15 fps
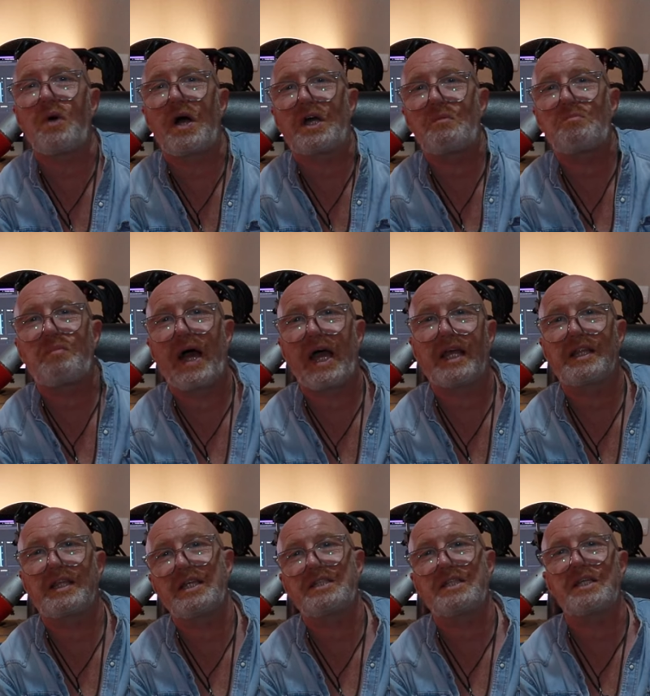welcome back.
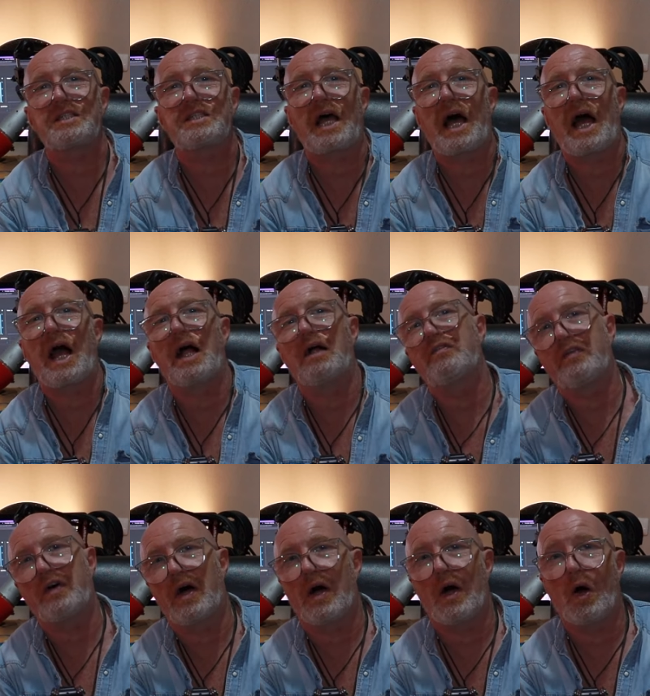This is
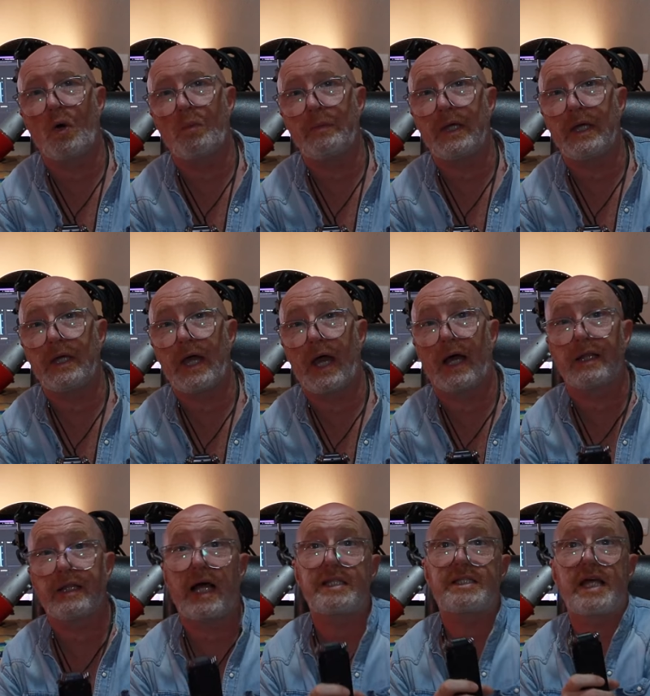Alpha Omega, and
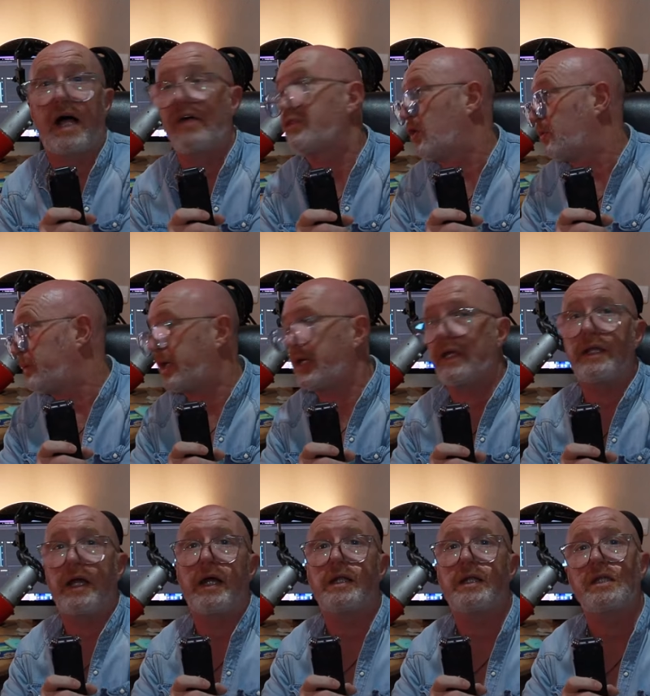that's Alpha Omega
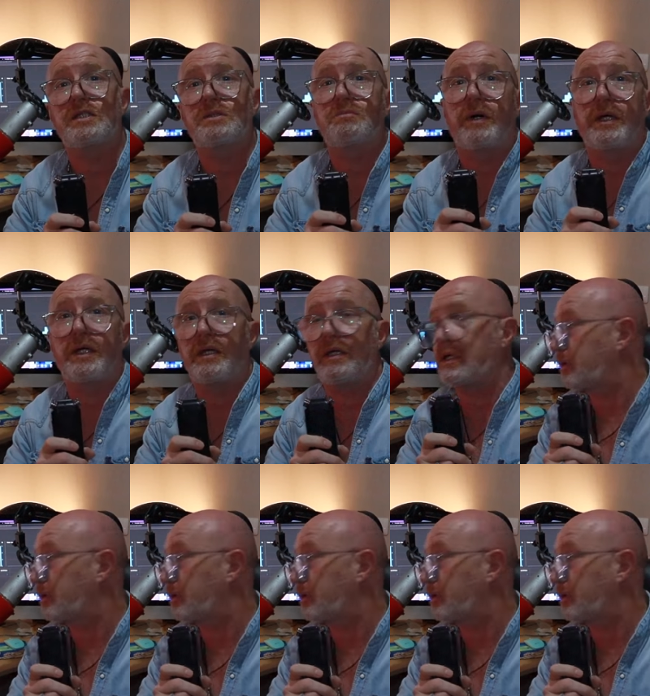there. That's my